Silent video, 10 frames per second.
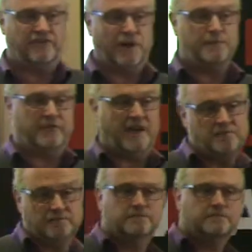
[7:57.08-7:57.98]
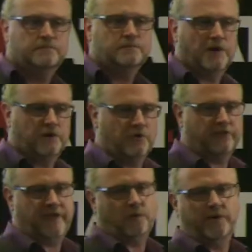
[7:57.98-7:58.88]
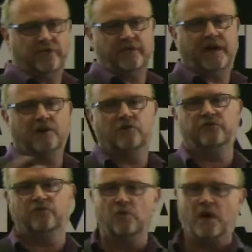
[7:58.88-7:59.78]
to 8%. Across that, we see that across all